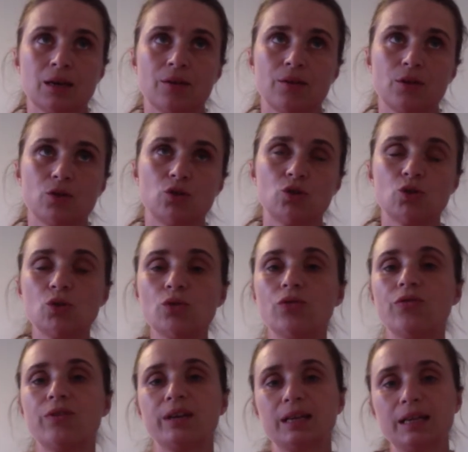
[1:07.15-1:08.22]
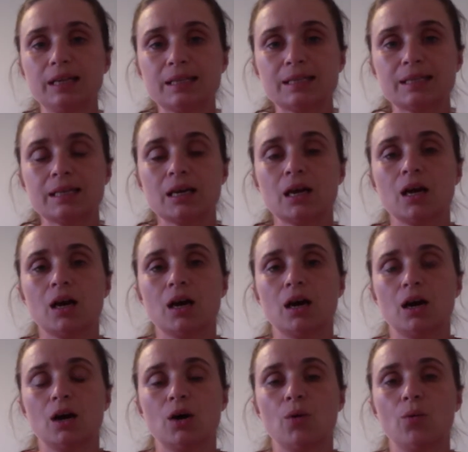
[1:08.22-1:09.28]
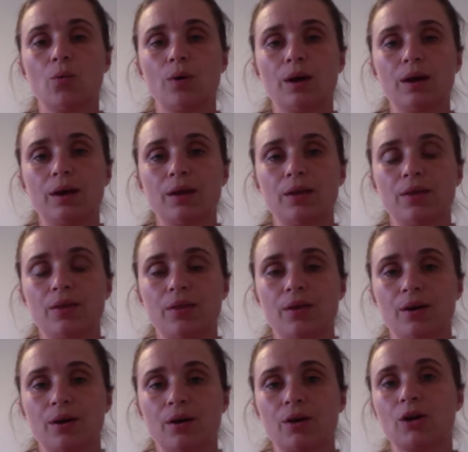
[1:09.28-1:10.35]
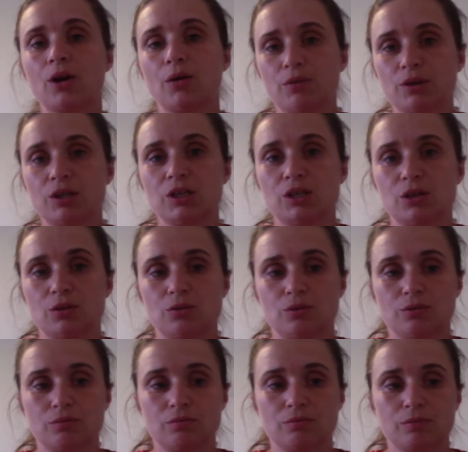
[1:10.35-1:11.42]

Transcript: those 2 fields with current issues,